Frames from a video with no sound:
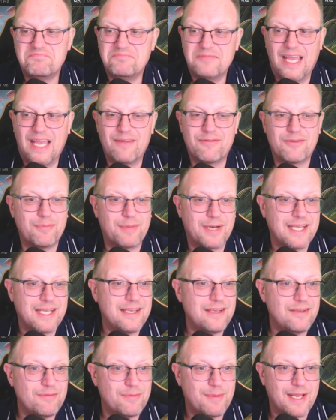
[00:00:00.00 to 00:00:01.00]
Have to play
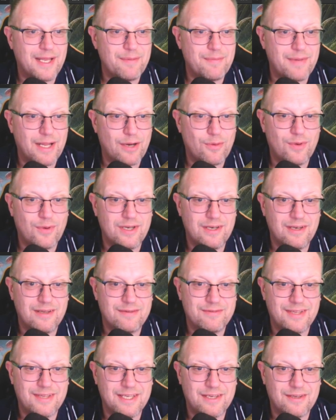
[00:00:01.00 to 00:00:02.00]
it if you're playing black-white
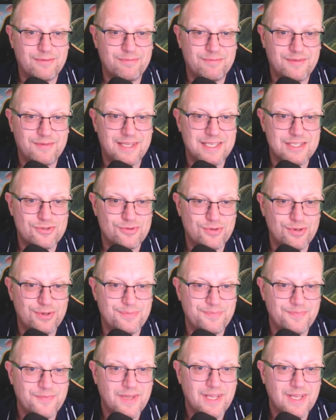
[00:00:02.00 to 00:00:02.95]
life deck, that's true.